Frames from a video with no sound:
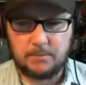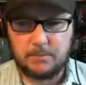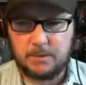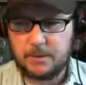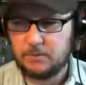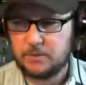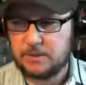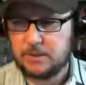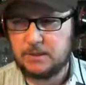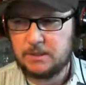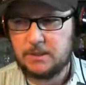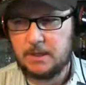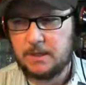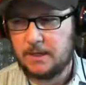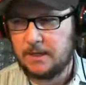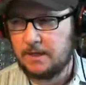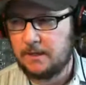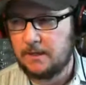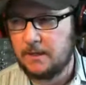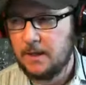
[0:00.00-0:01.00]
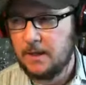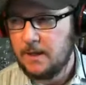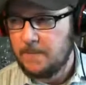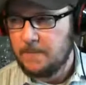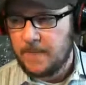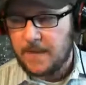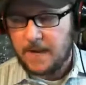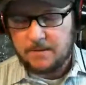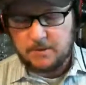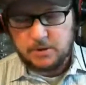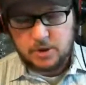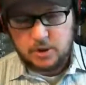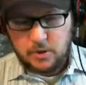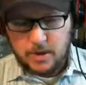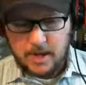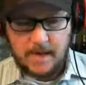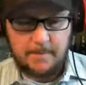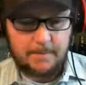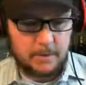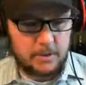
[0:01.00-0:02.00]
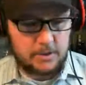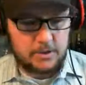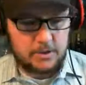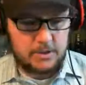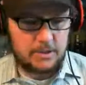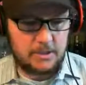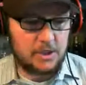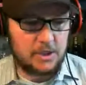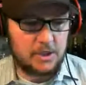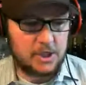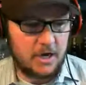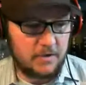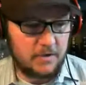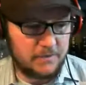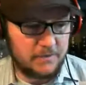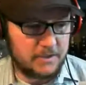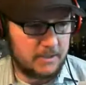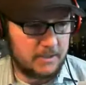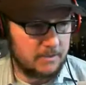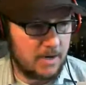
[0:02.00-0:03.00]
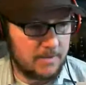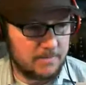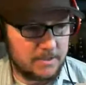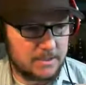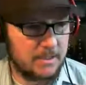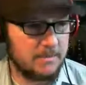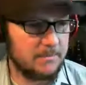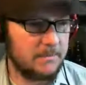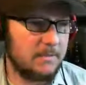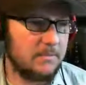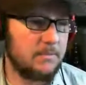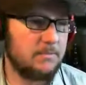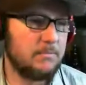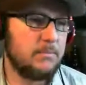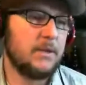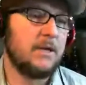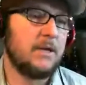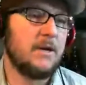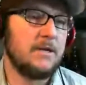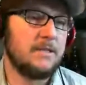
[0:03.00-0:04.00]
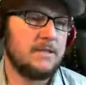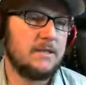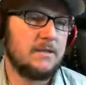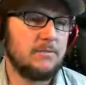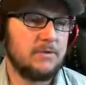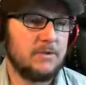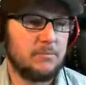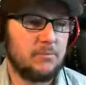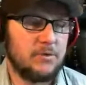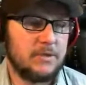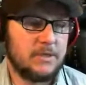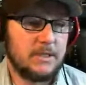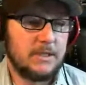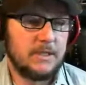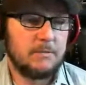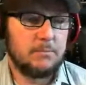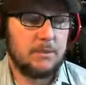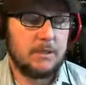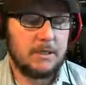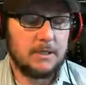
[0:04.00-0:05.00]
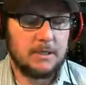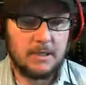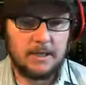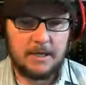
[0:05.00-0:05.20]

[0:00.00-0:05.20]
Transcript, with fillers: But there wasn't. Uh, I was so happy to see on the shelves and grab something because there was a Brazilian beer,